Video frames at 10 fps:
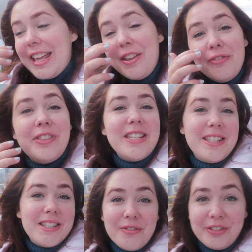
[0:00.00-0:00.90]
If
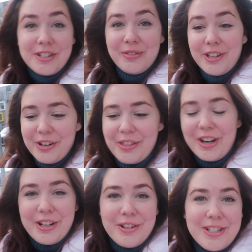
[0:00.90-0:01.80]
this is the first video
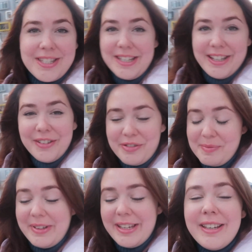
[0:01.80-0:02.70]
that you're seeing
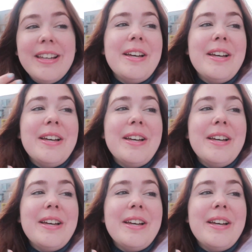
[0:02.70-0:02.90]
from me,